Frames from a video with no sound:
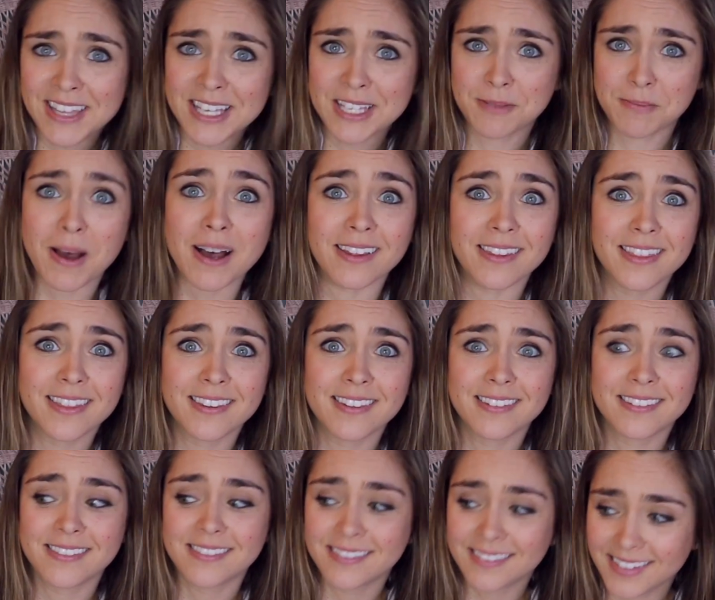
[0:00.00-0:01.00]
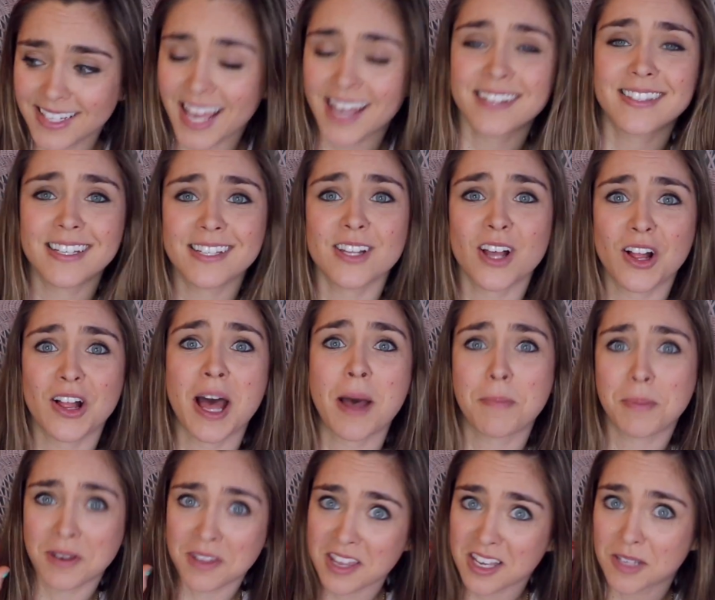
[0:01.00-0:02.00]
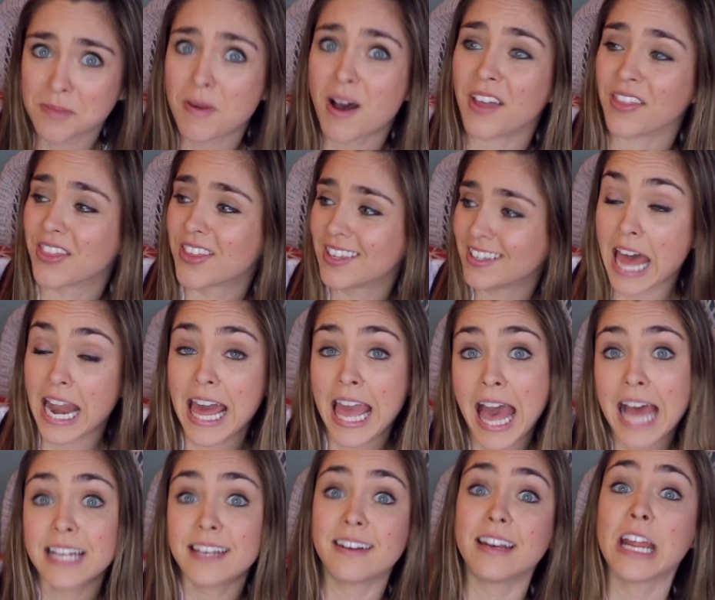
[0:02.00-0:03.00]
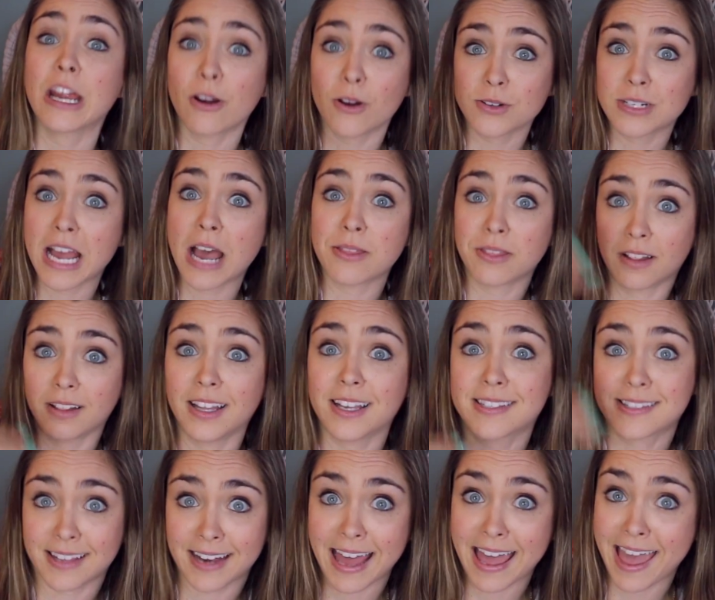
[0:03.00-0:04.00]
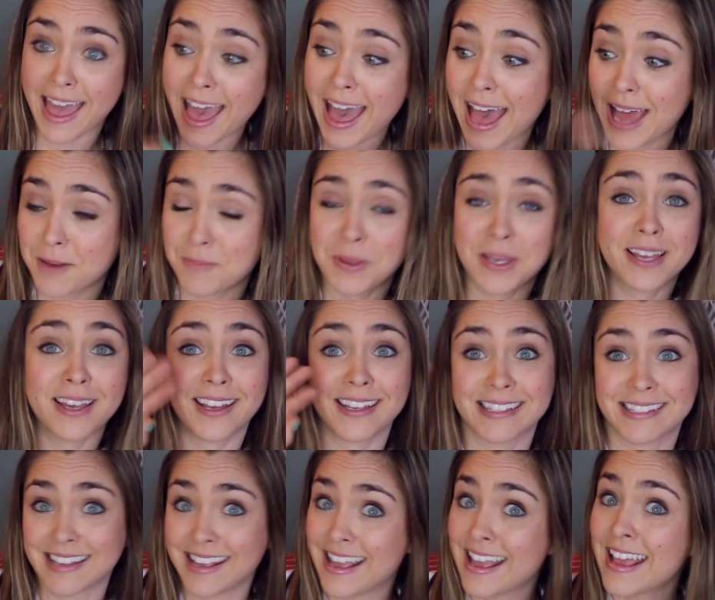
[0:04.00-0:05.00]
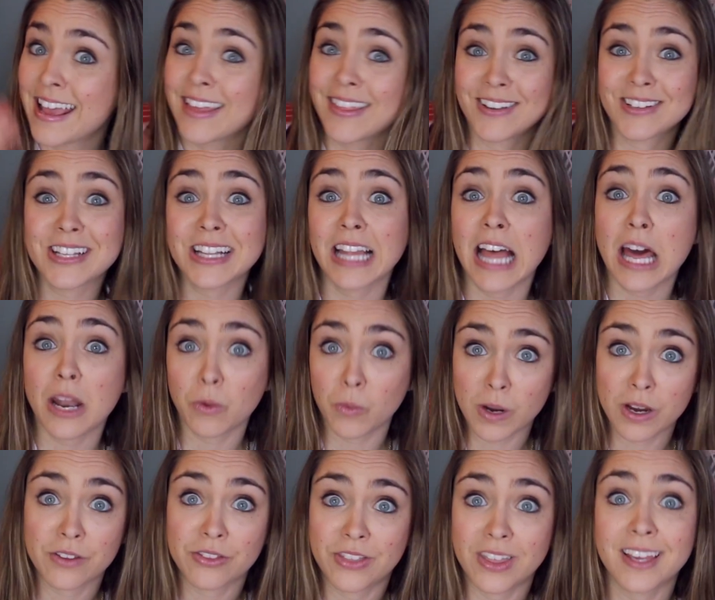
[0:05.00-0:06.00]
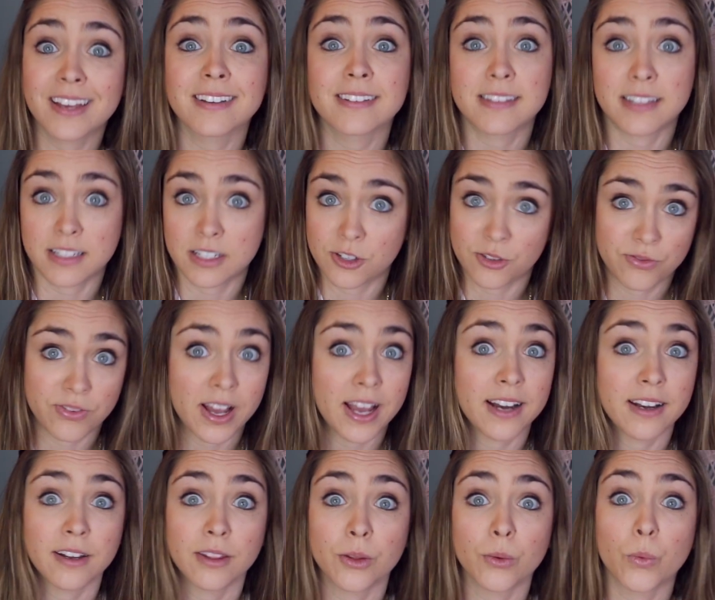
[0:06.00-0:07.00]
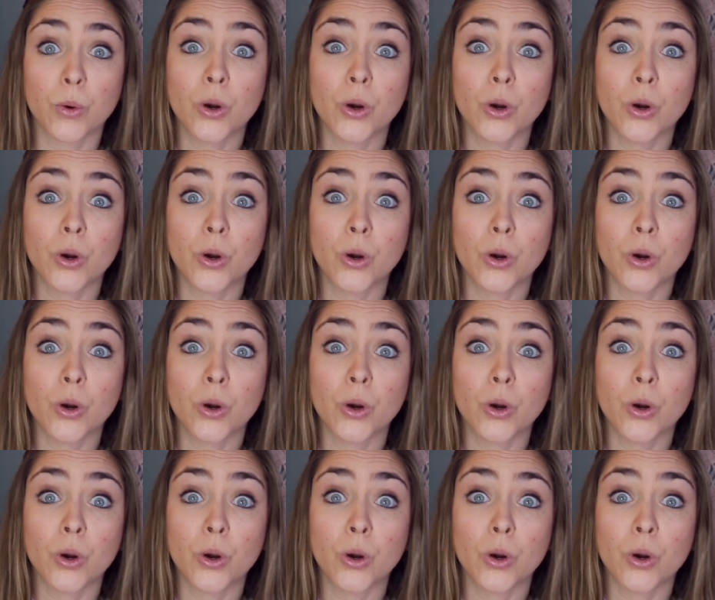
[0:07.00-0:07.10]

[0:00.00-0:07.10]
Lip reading: this month. Yes, these all happened this month. And I had to narrow down the list that I had because there's a lot of weird things that you find in the